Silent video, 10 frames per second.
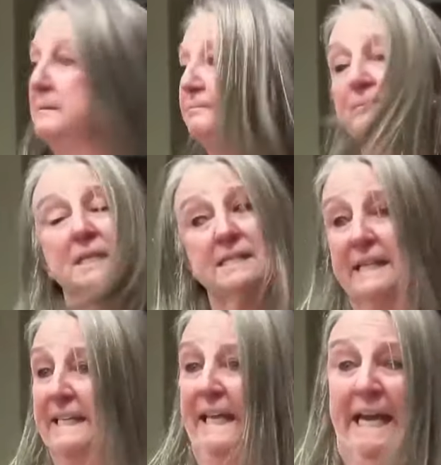because I
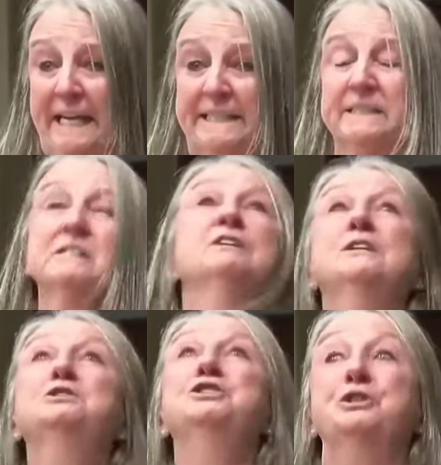can't
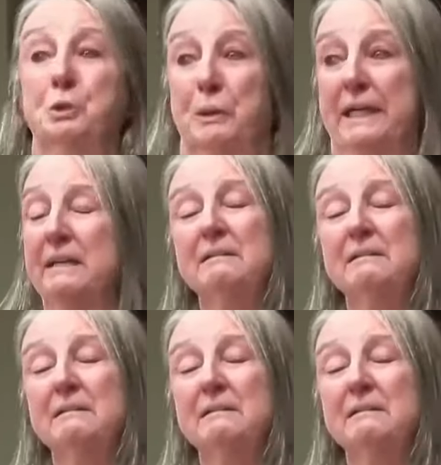do it.